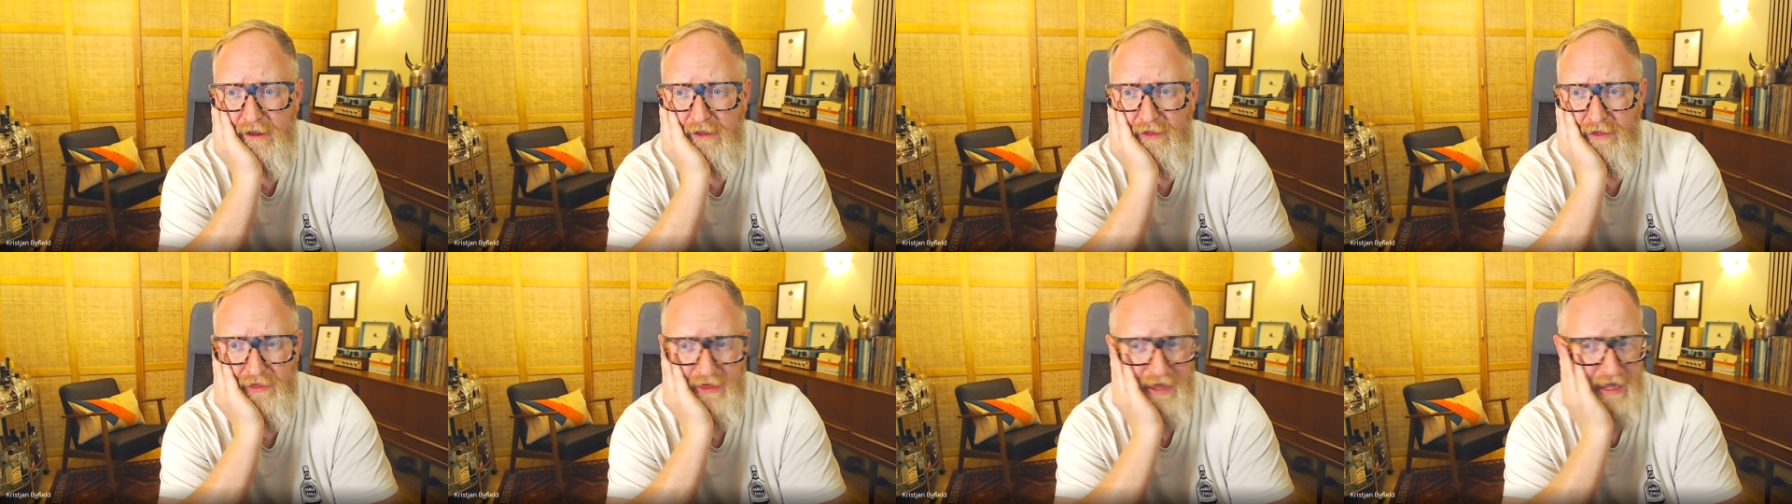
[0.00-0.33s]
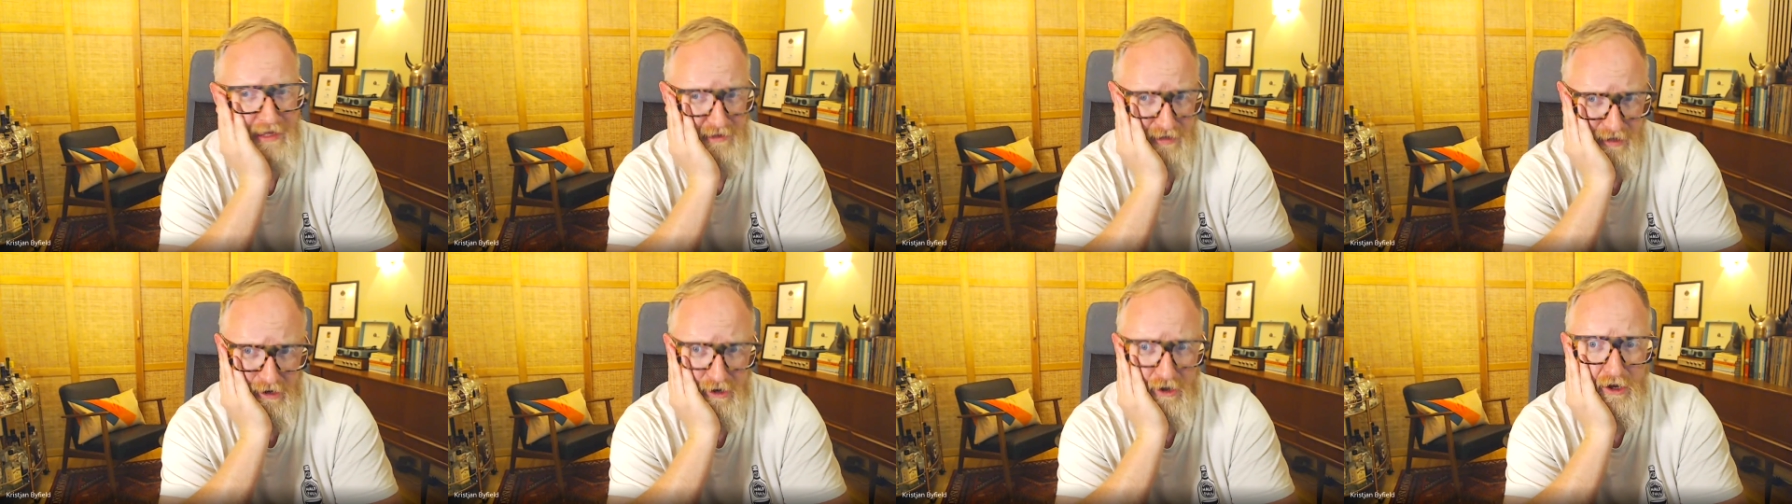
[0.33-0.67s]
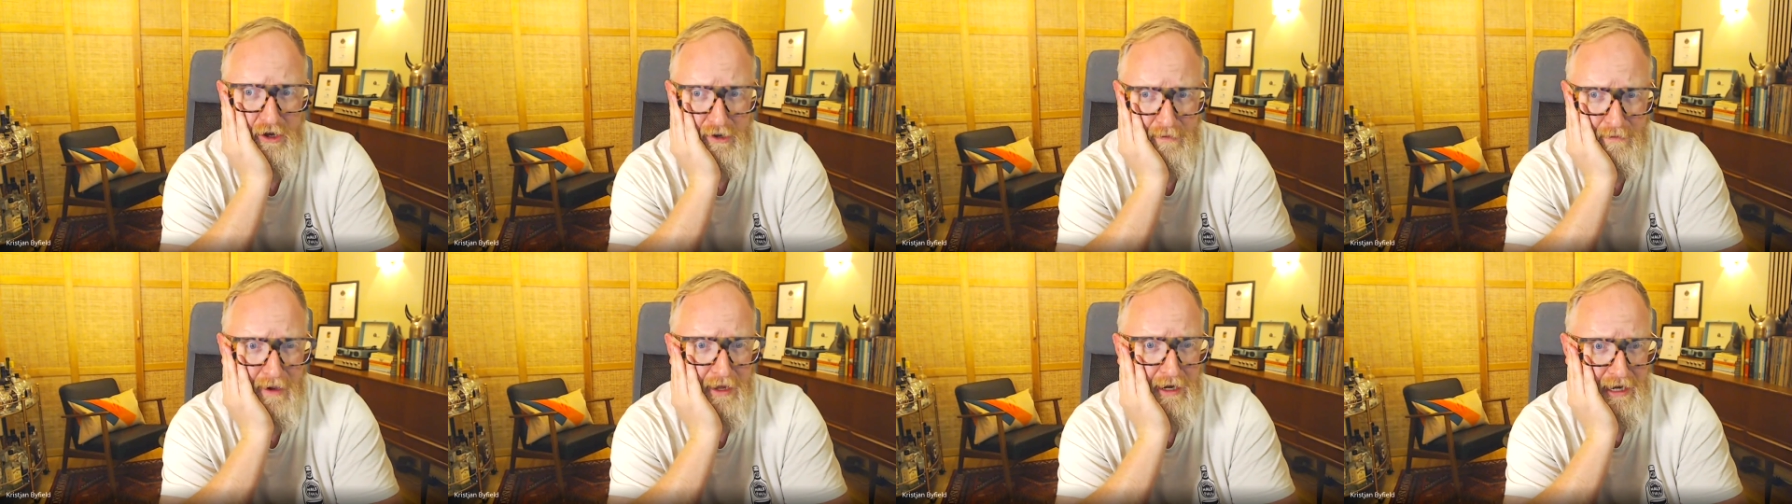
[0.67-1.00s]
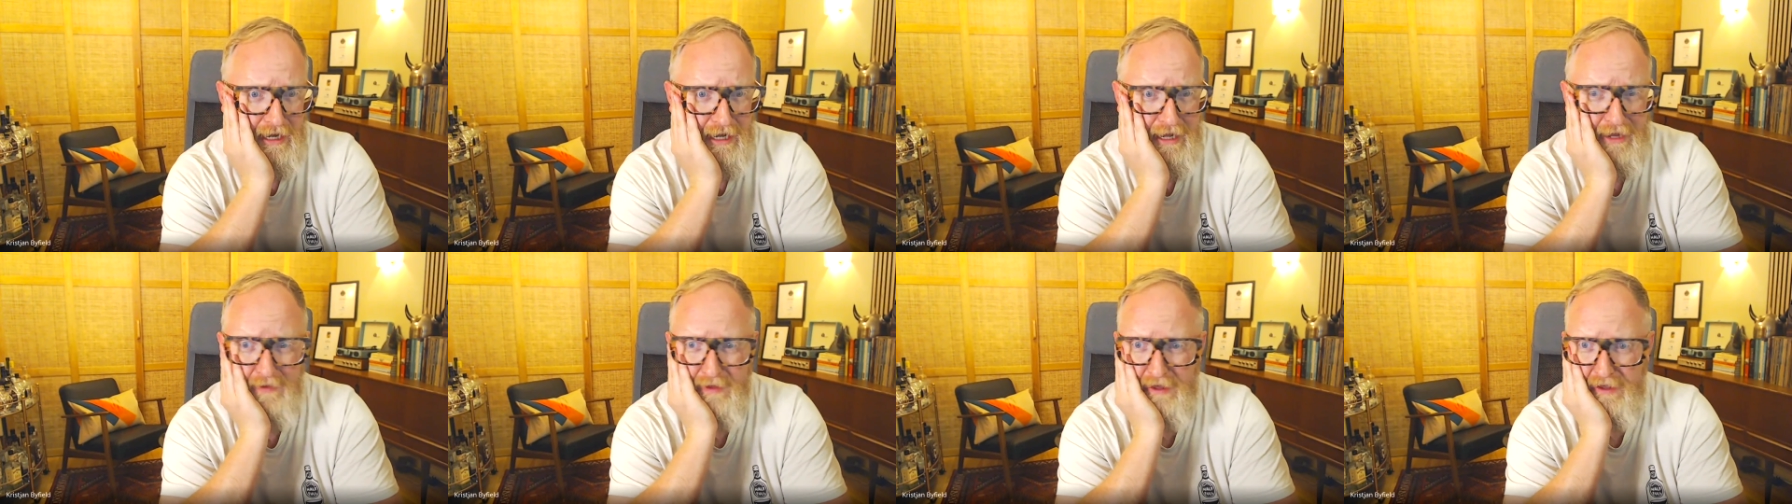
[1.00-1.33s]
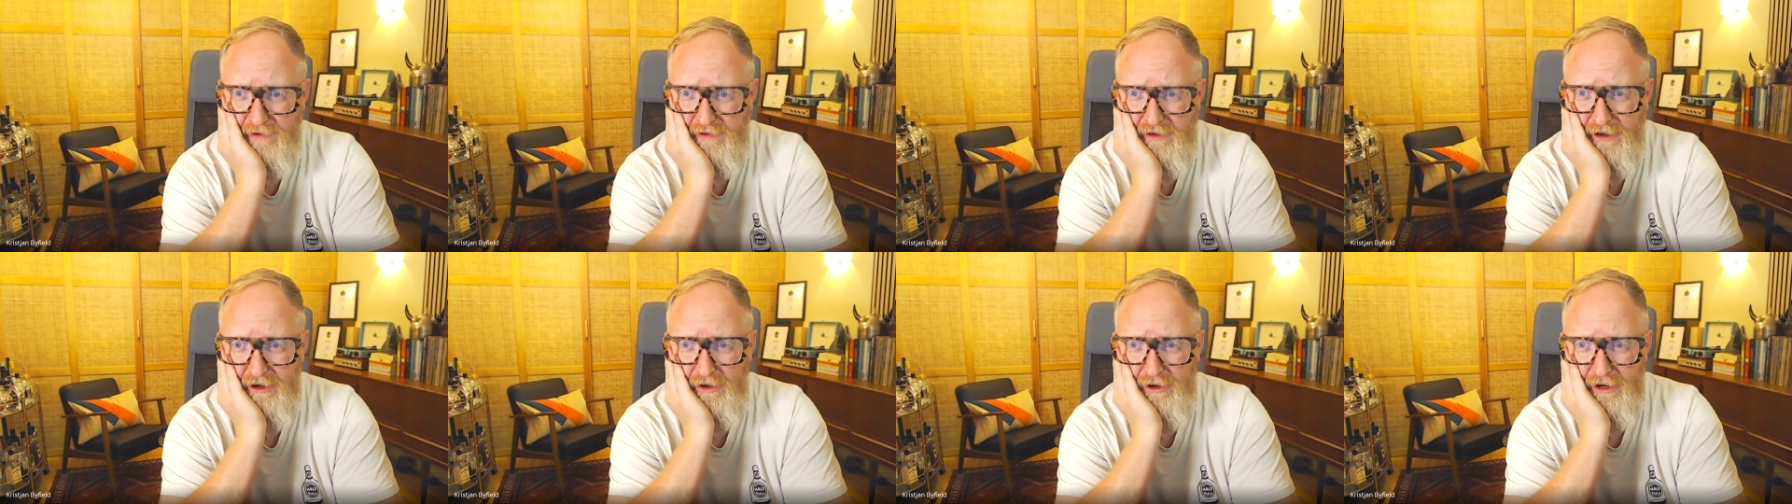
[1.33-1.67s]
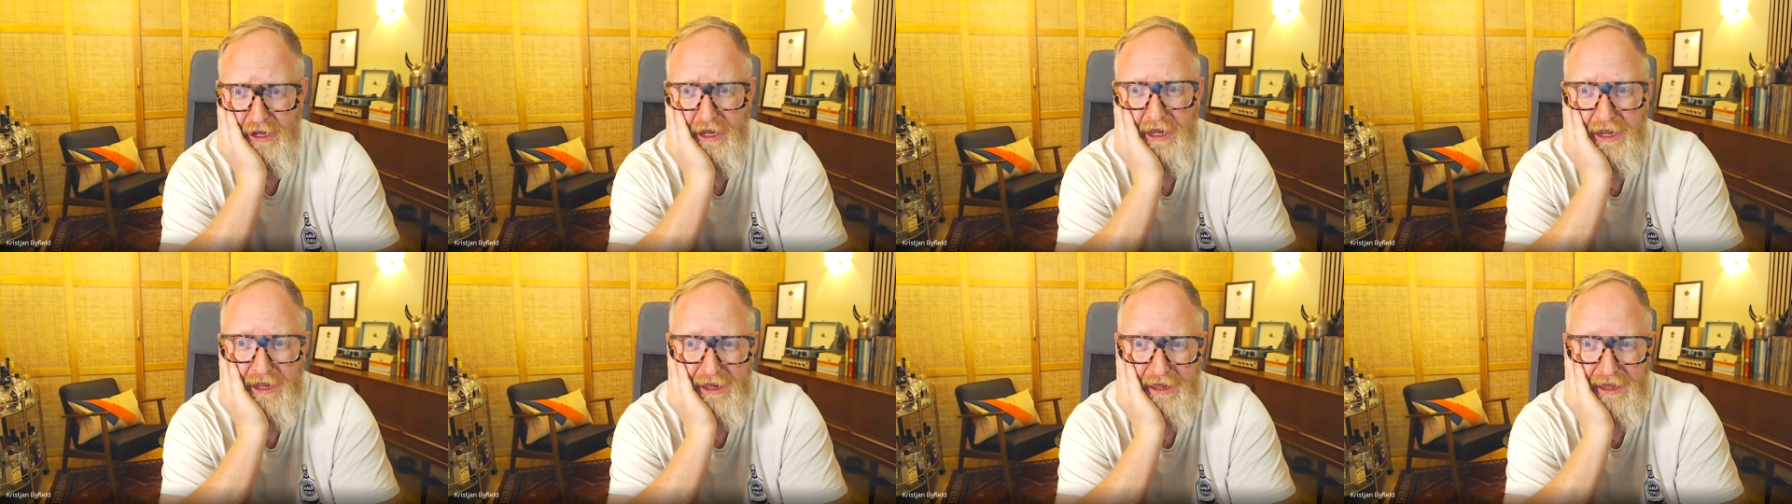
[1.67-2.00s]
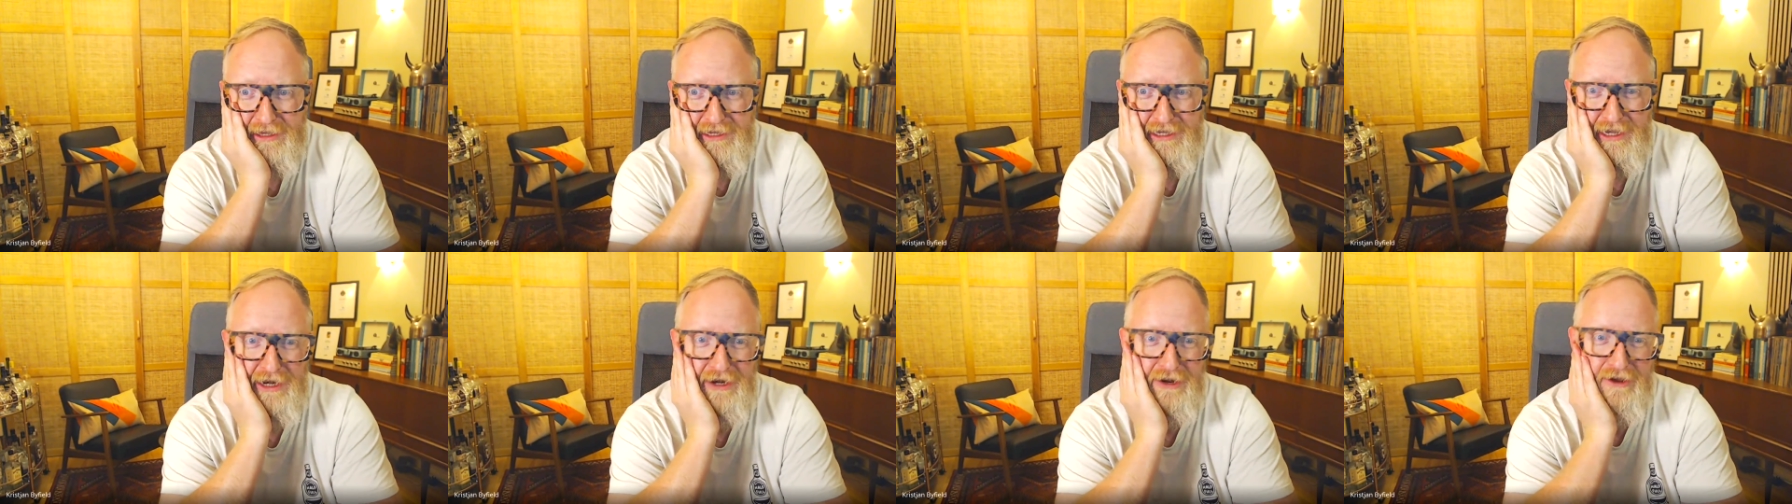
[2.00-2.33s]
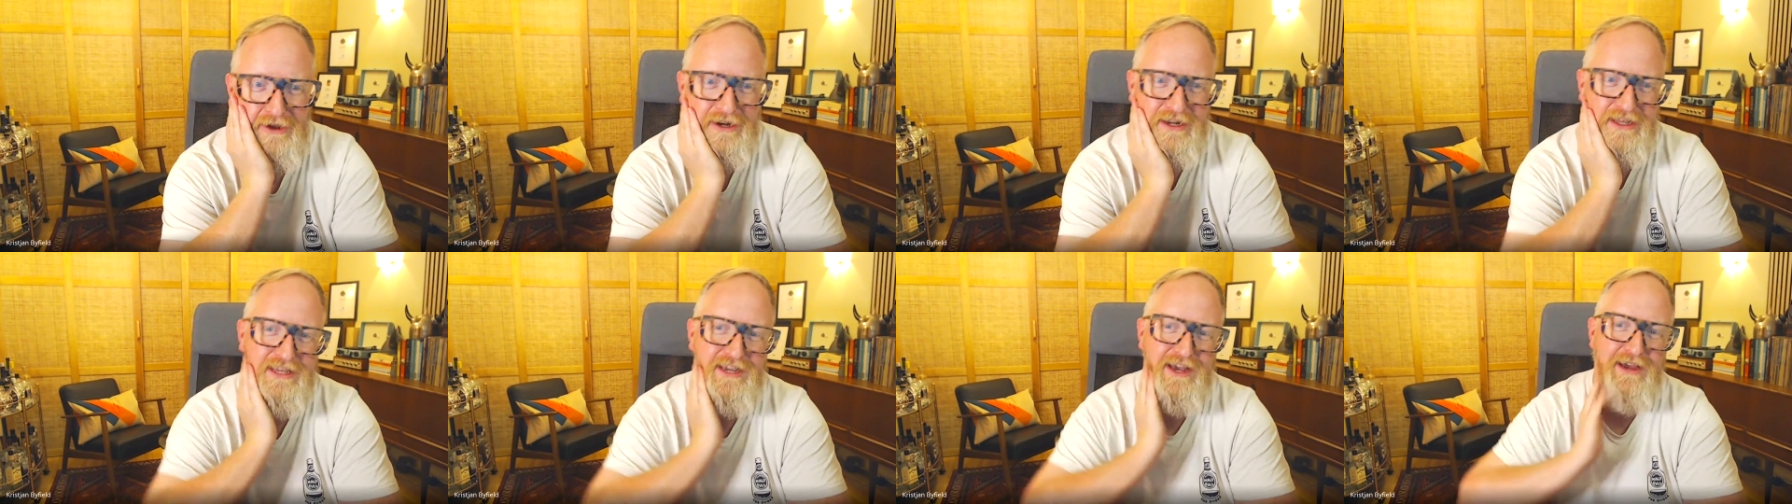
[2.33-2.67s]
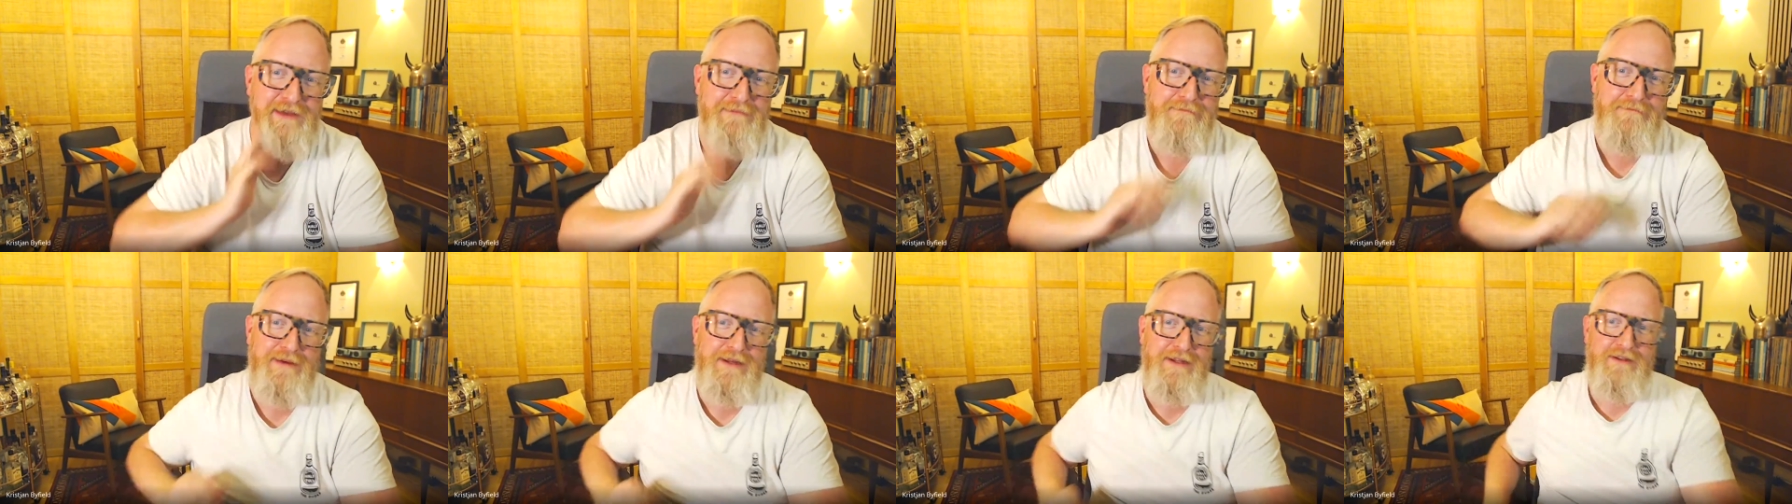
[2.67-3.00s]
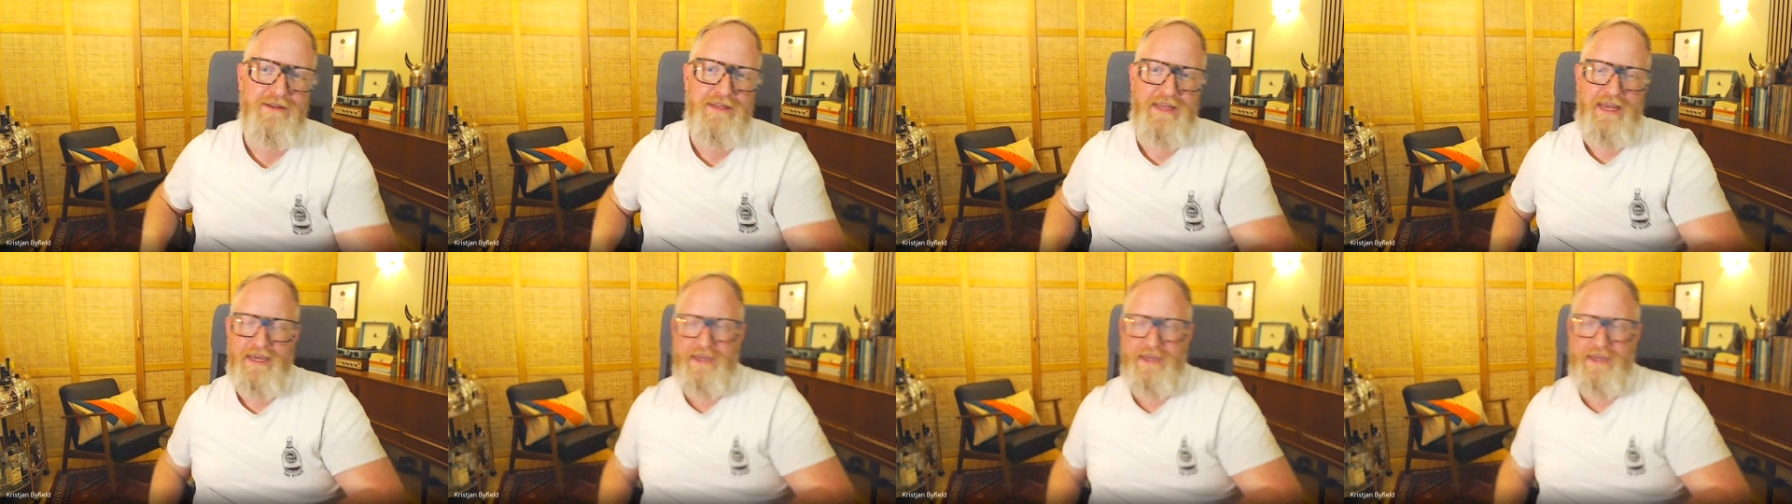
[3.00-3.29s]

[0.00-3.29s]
that's a lot of money, and that's a lot of time building.